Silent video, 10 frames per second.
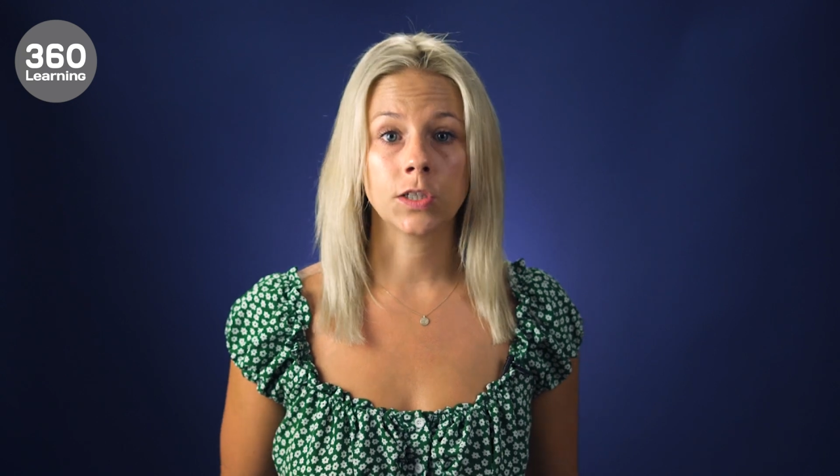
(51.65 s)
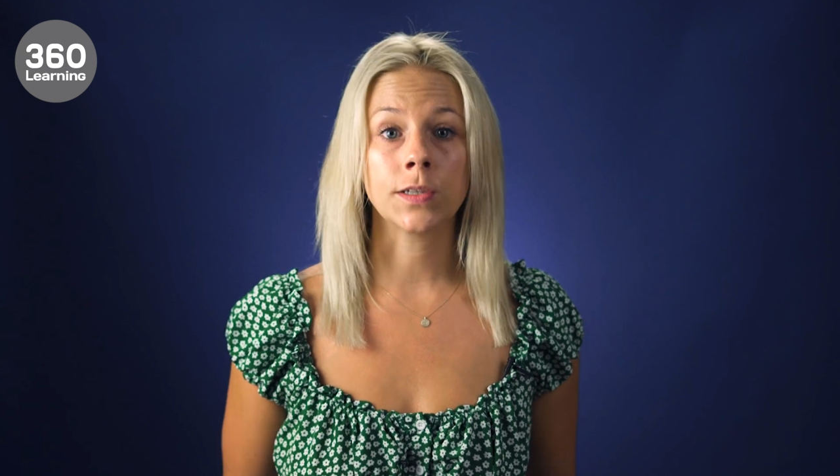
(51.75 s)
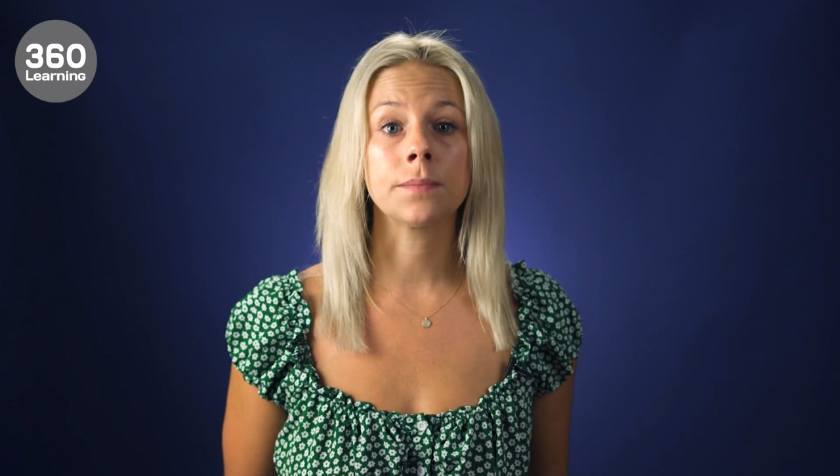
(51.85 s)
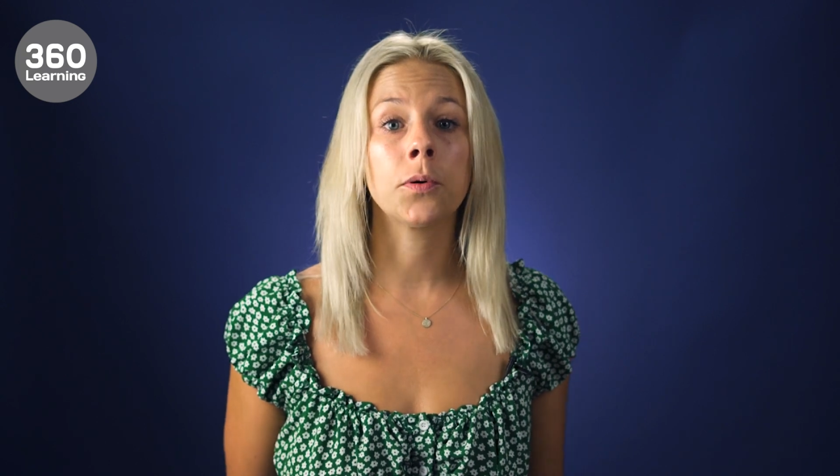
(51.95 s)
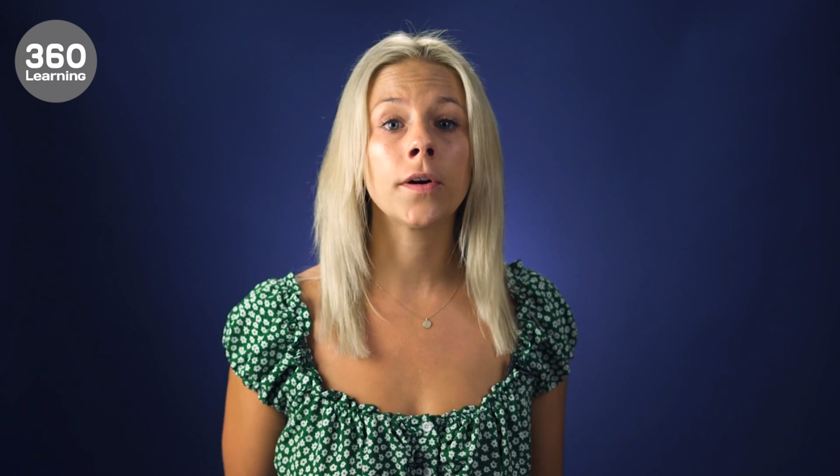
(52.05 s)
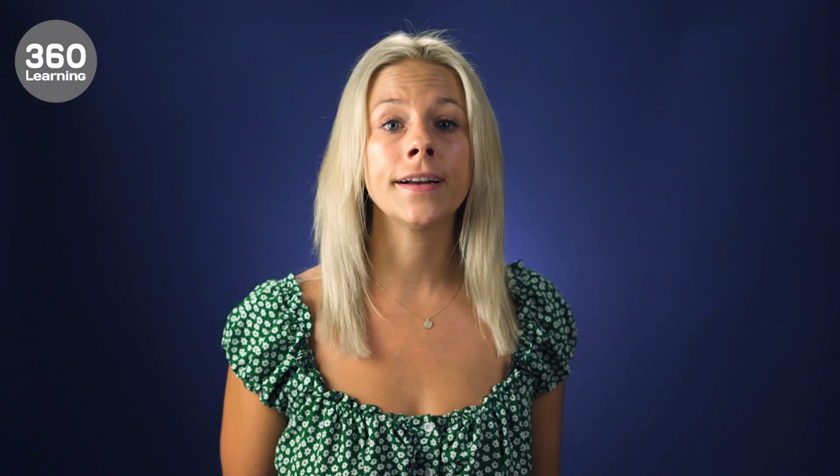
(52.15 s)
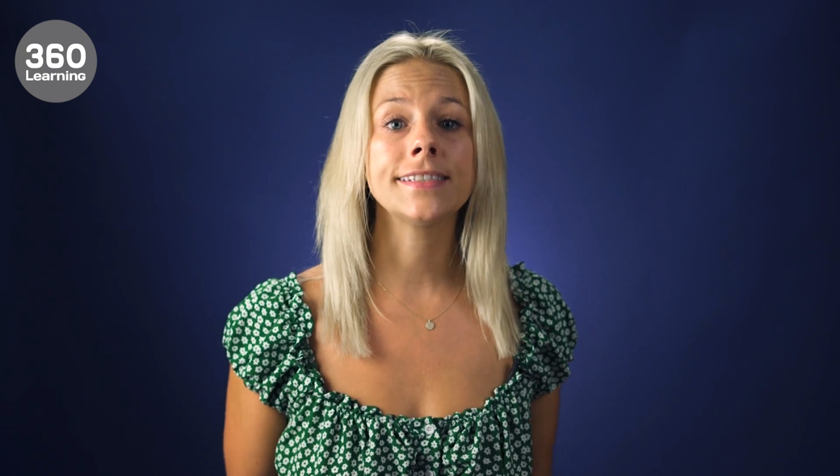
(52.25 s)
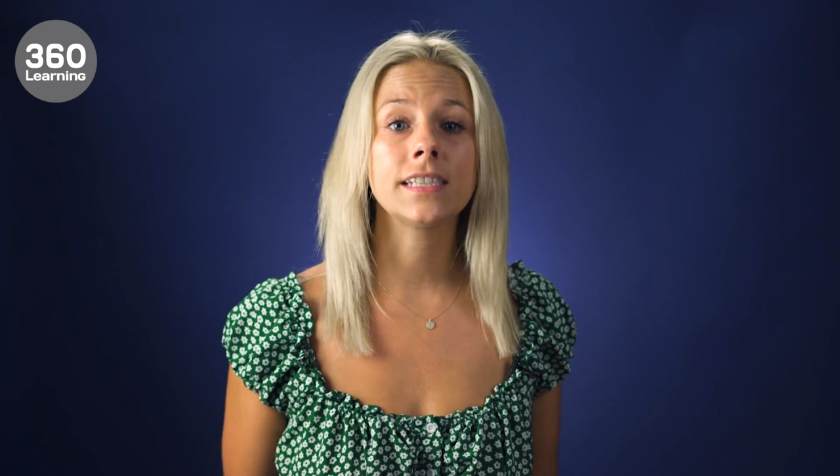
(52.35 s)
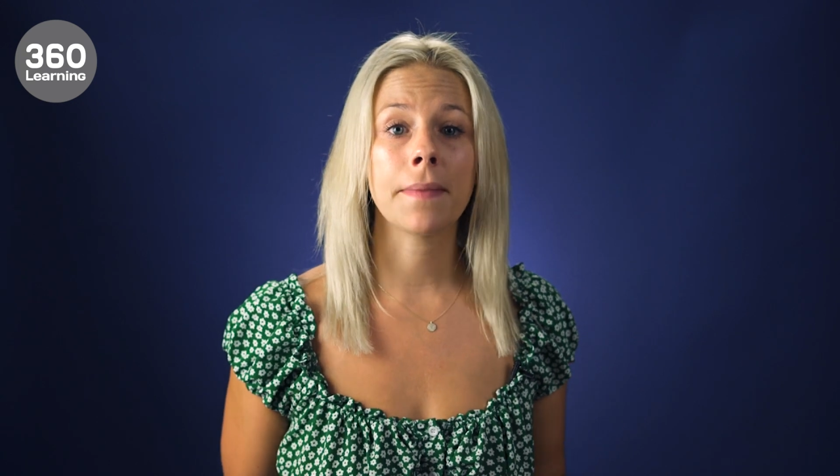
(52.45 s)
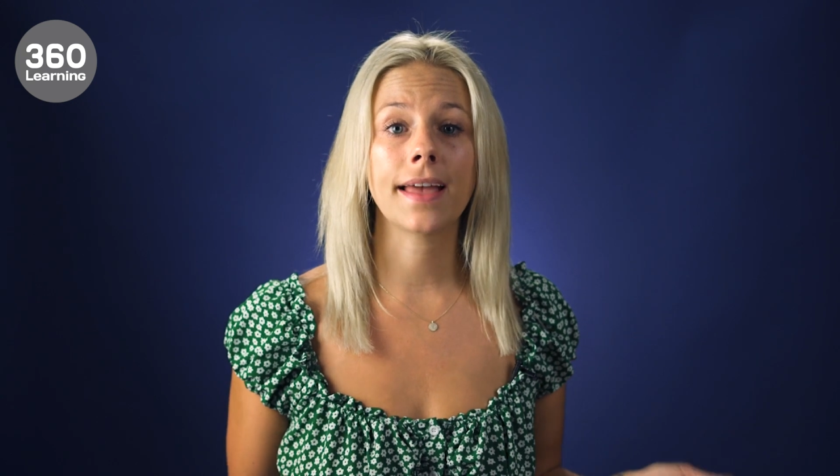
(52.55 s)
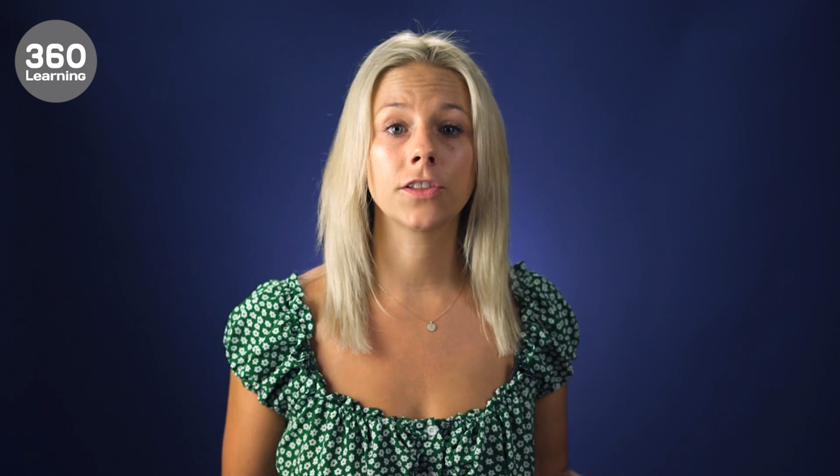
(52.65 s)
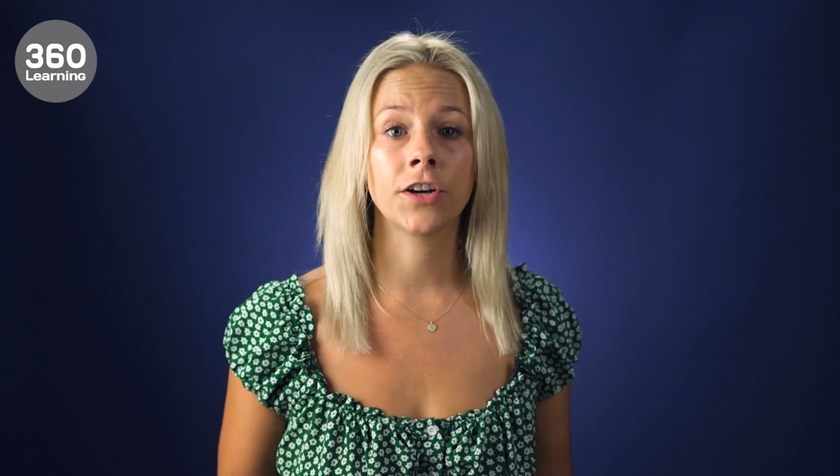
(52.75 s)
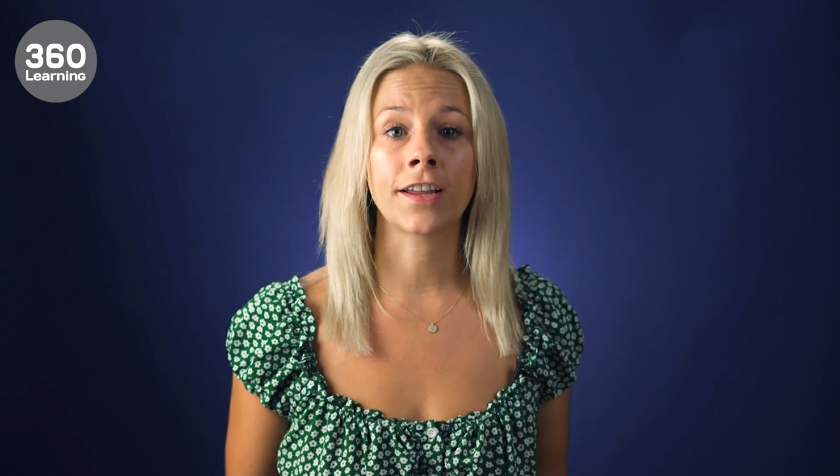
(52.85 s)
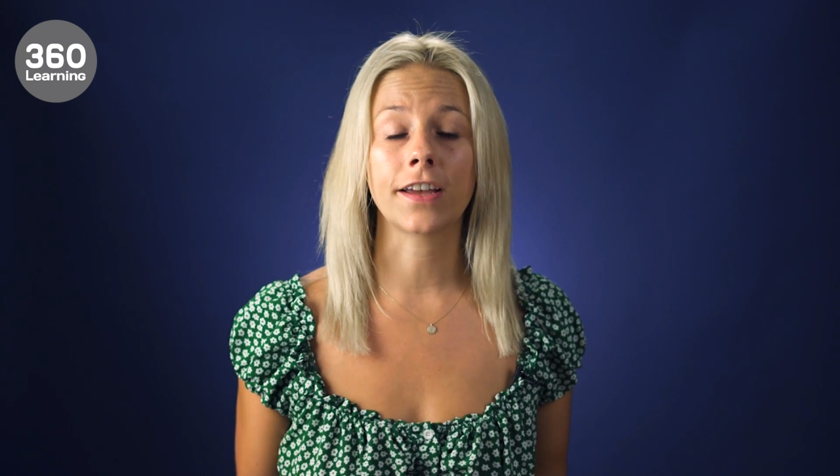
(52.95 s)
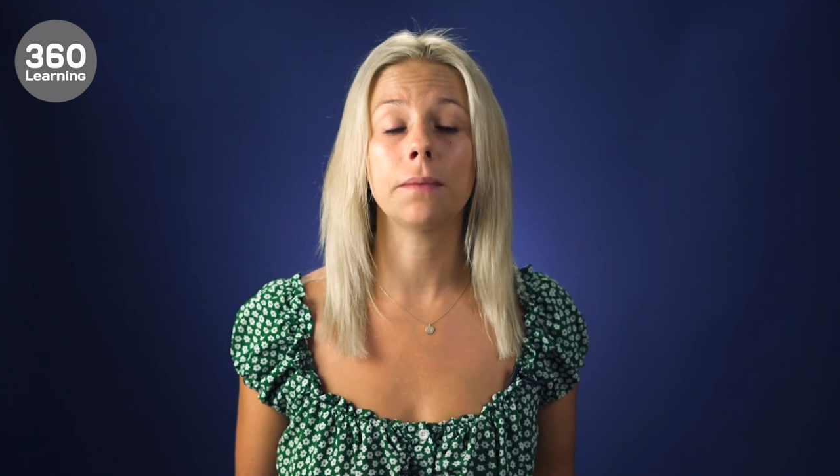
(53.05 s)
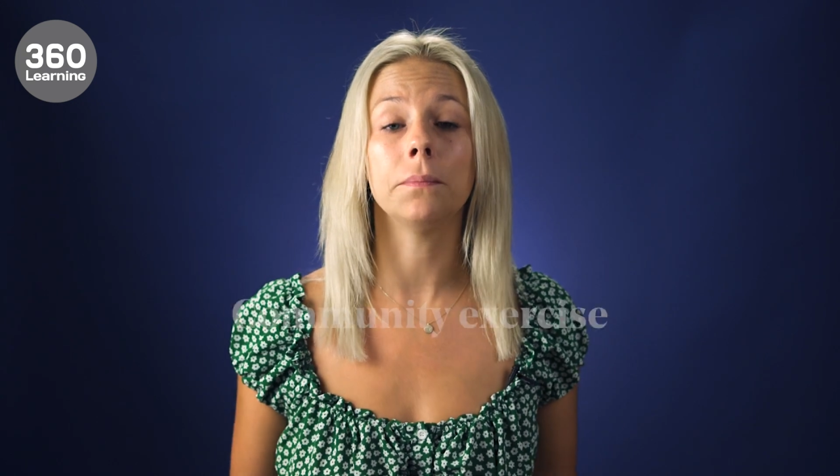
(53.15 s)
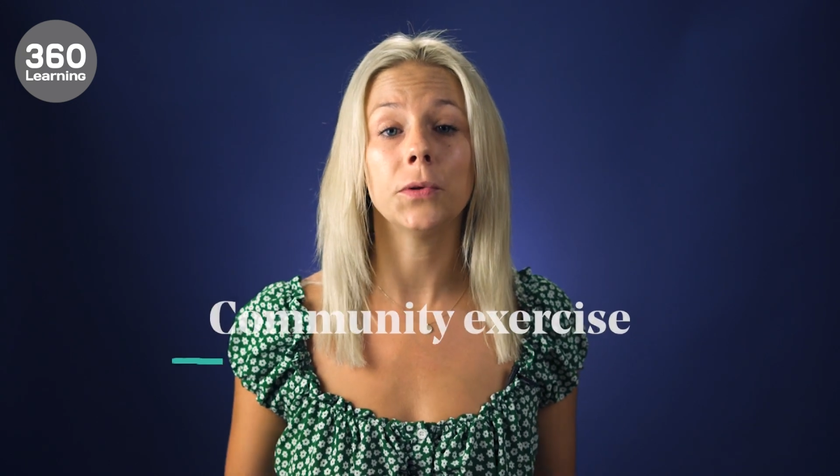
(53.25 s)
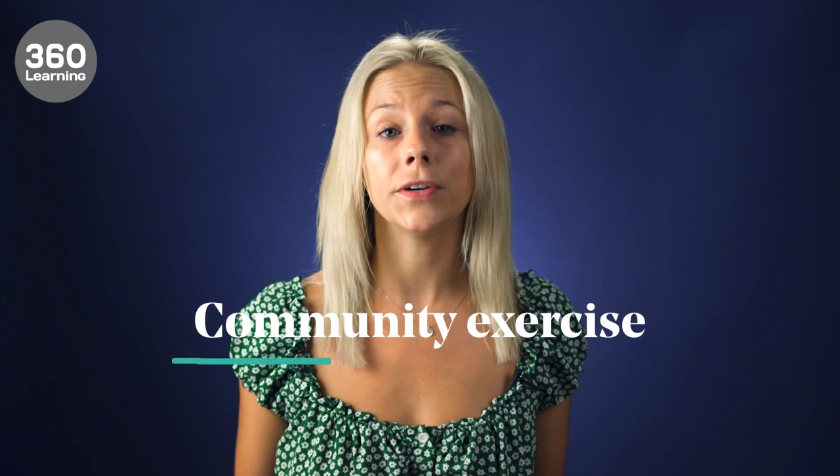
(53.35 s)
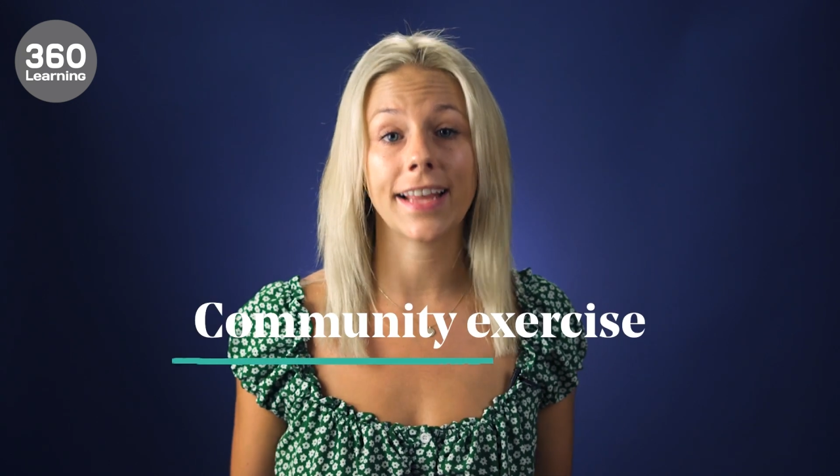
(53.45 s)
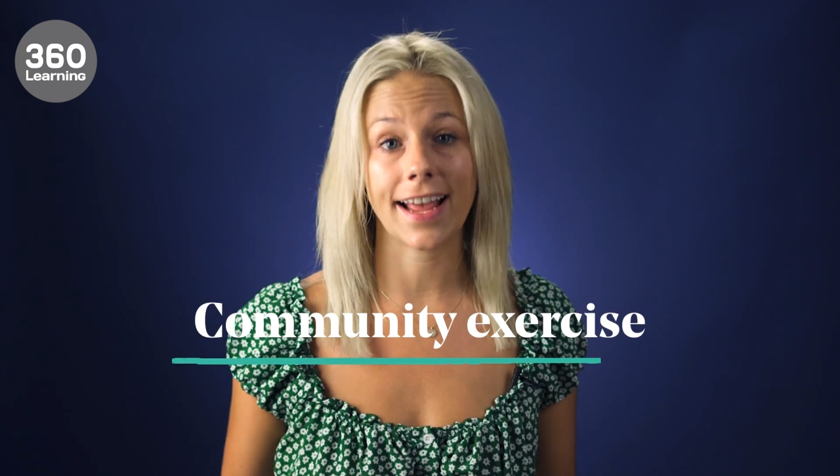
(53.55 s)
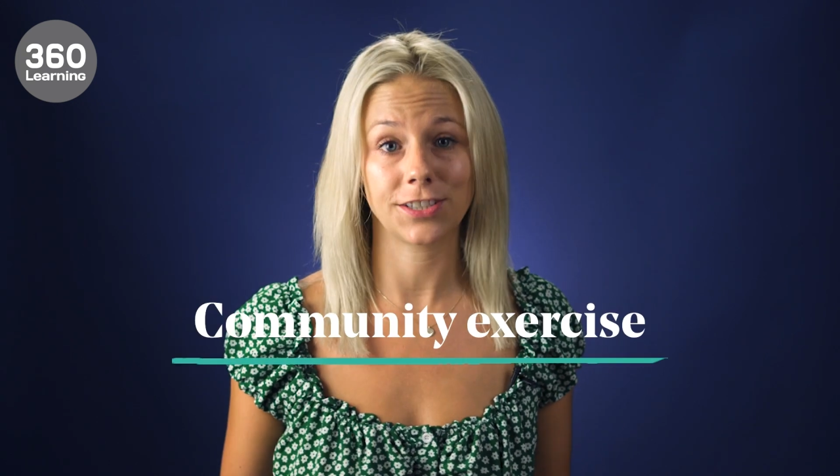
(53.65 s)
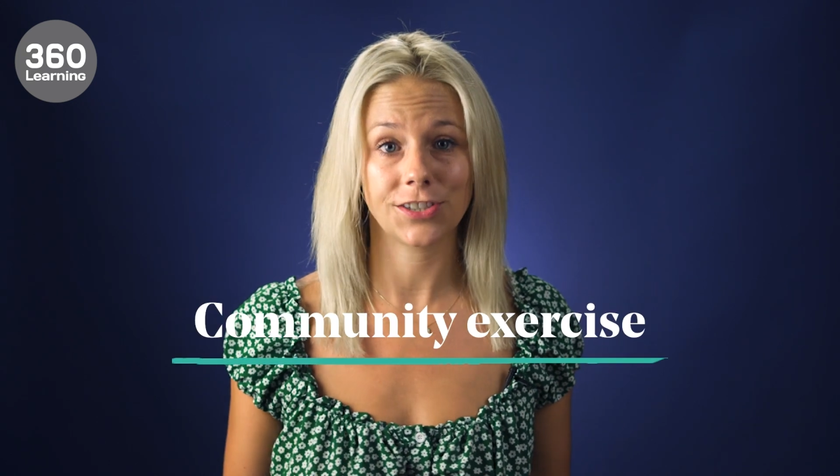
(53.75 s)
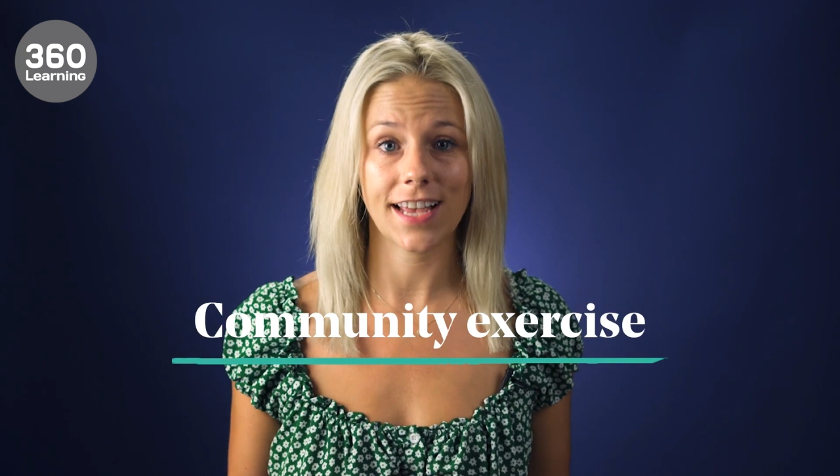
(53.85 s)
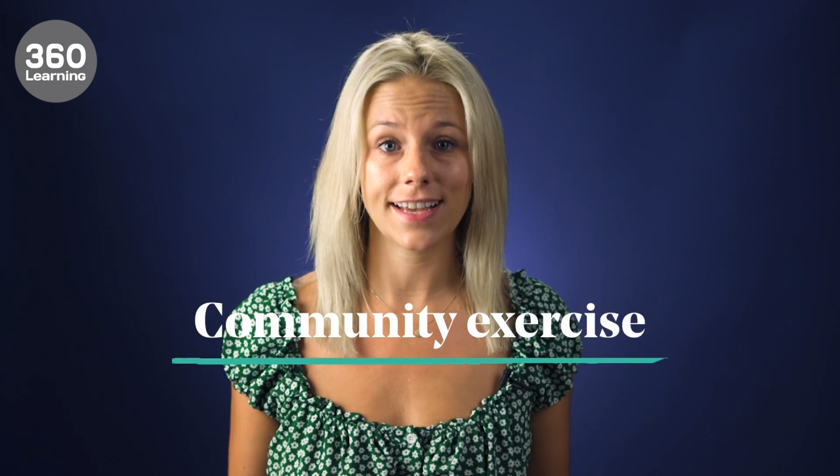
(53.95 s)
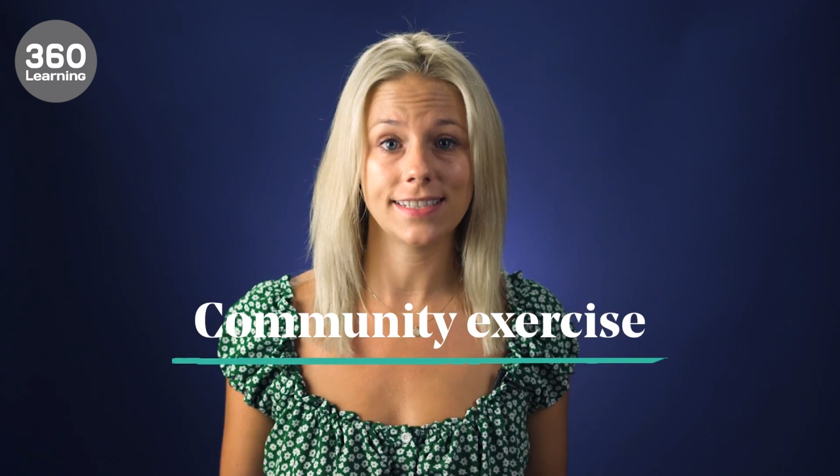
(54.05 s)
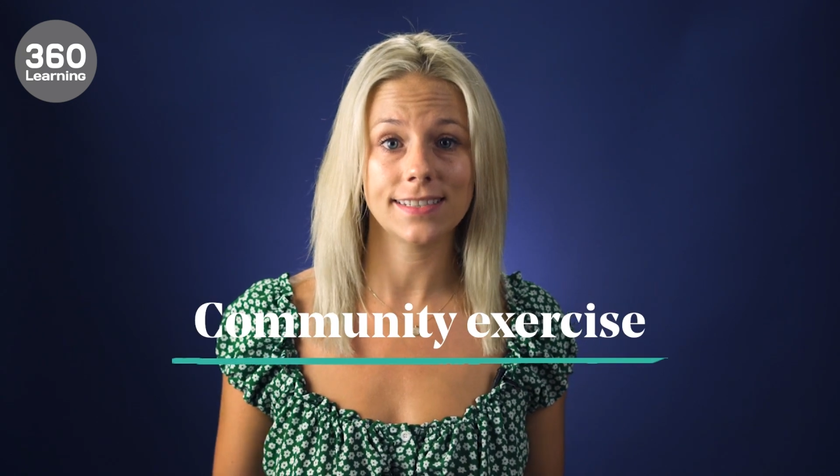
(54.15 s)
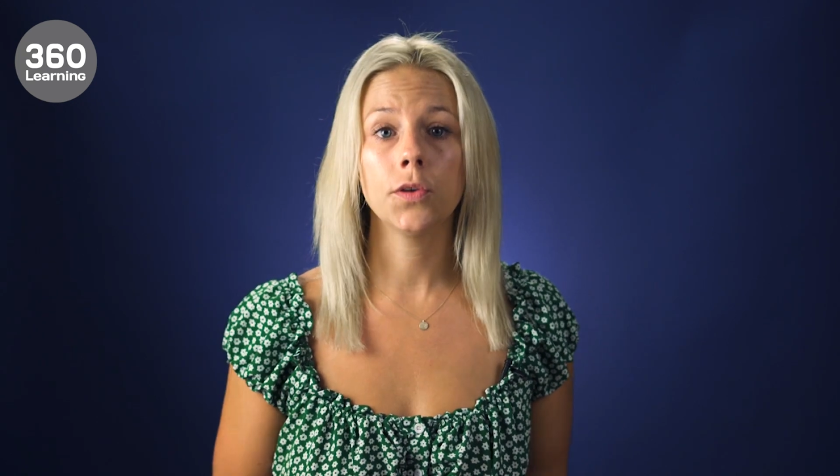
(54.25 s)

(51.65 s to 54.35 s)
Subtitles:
so it's important to make learning a community exercise.